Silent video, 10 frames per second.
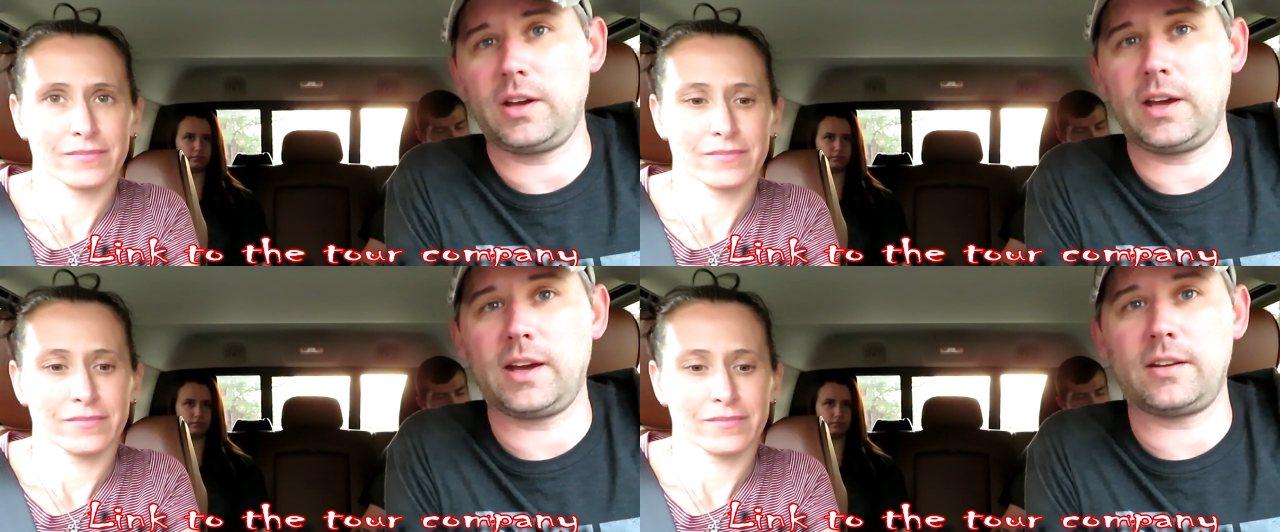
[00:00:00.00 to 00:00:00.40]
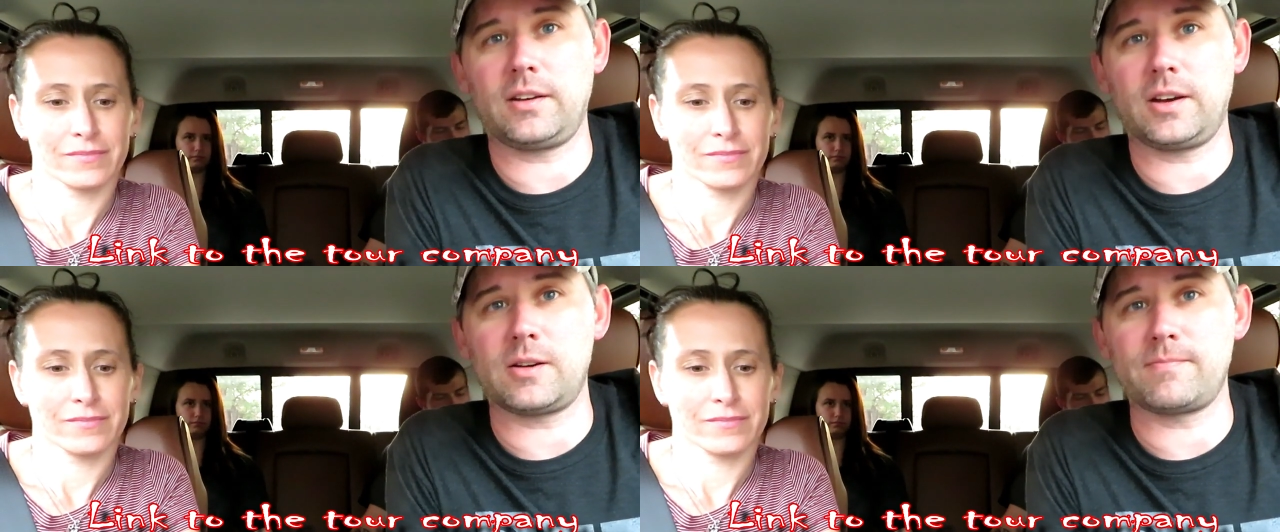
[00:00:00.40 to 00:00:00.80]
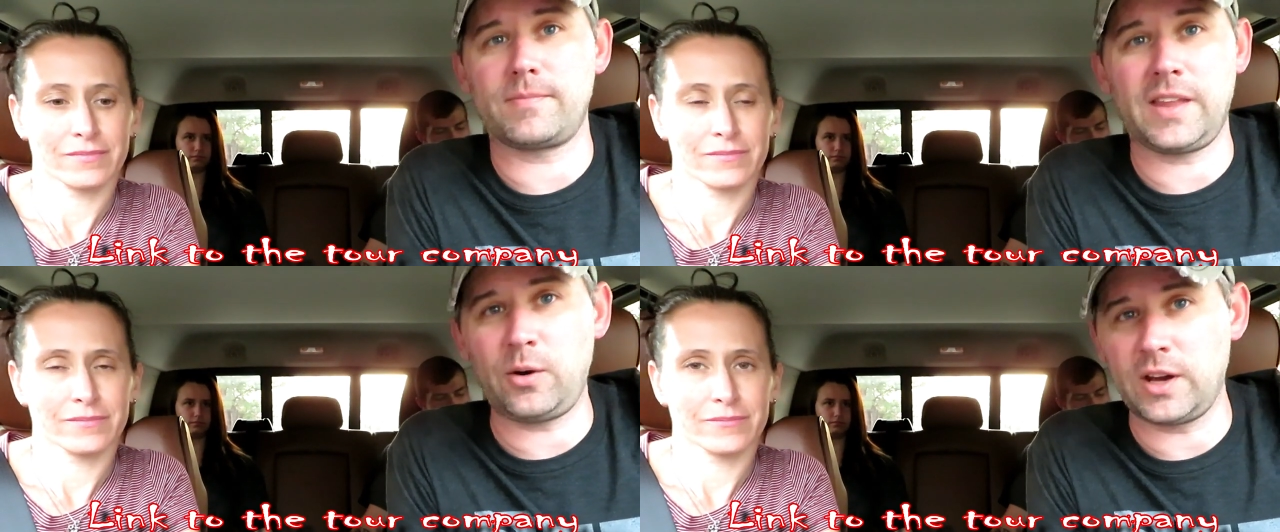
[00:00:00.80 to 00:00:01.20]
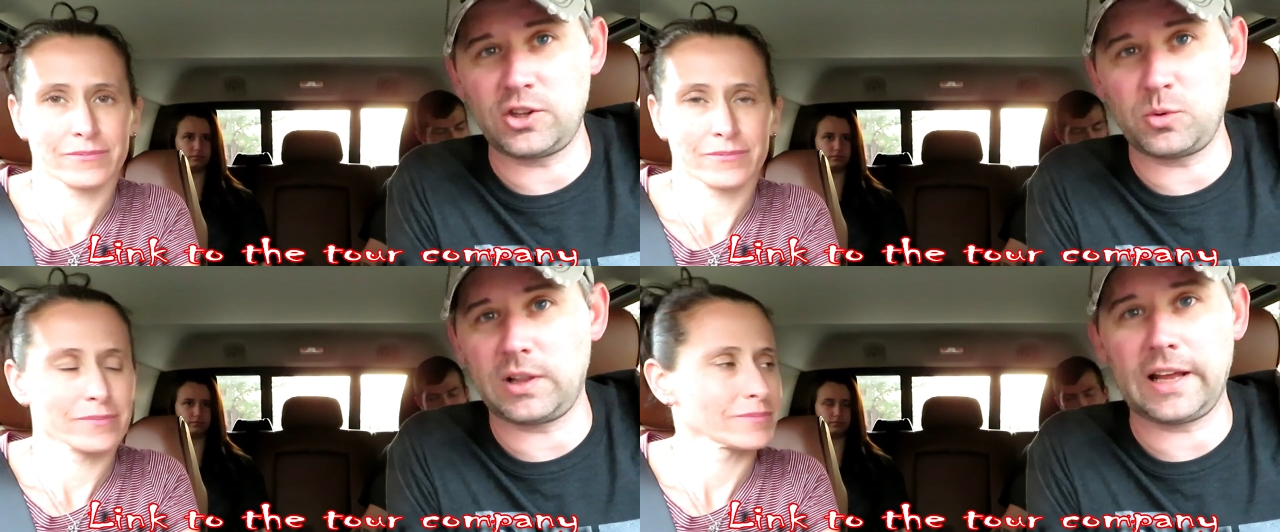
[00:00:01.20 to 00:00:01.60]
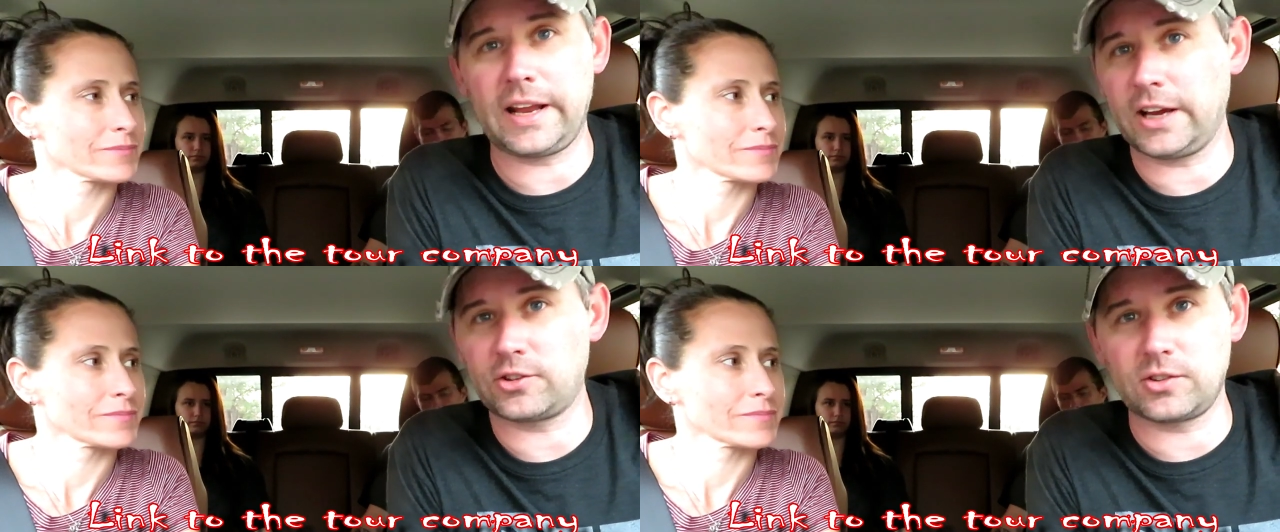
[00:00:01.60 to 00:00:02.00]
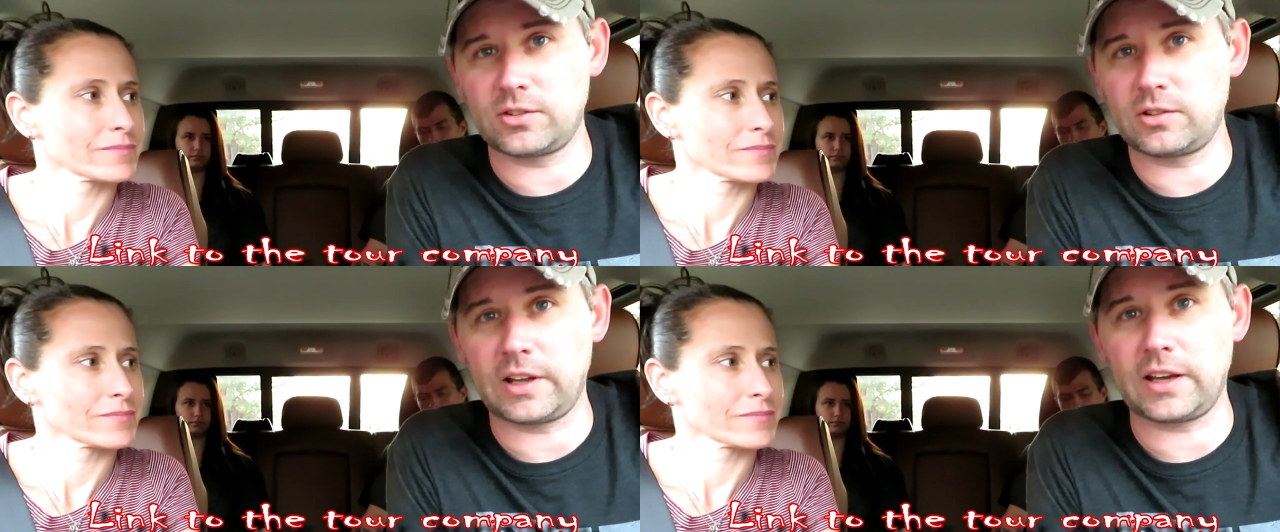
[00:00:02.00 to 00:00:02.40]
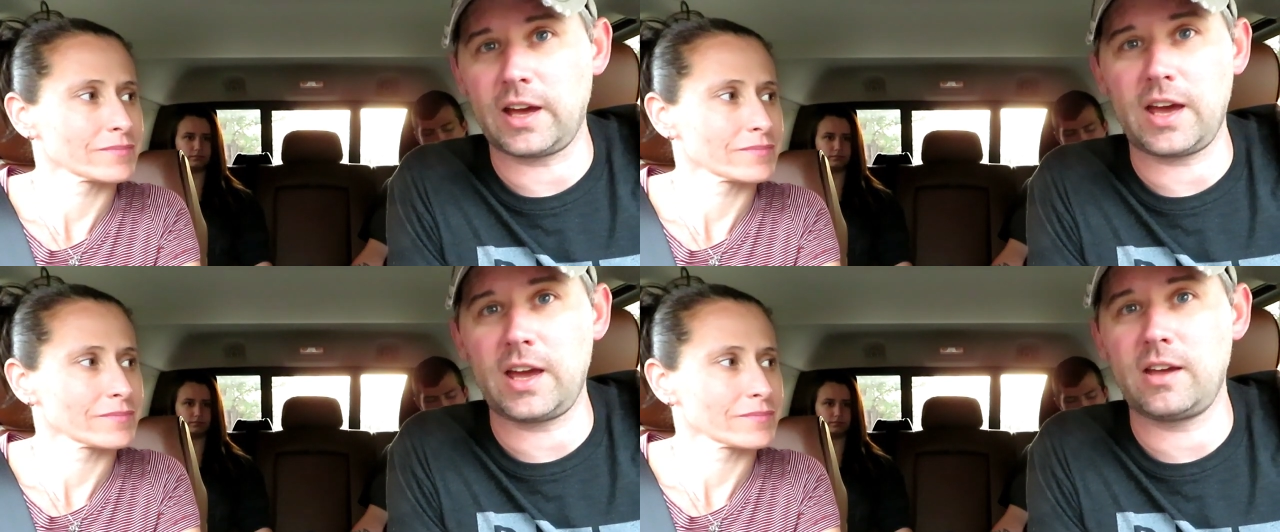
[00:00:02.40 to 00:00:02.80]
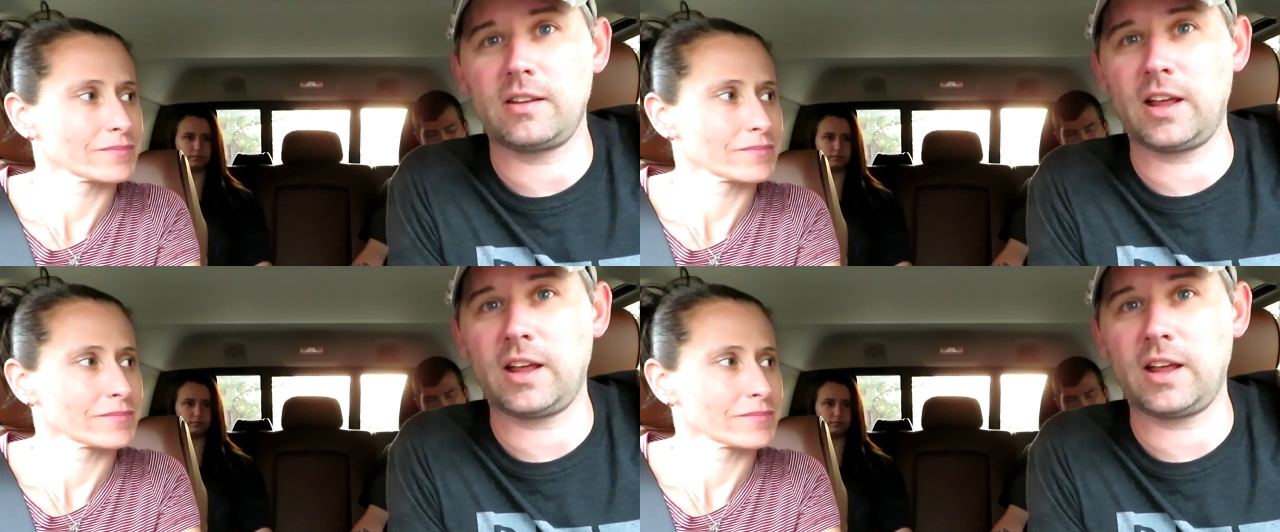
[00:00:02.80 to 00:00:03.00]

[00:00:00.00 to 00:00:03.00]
Speaker 1: and they don't hit you with a lot of extras, like, hey,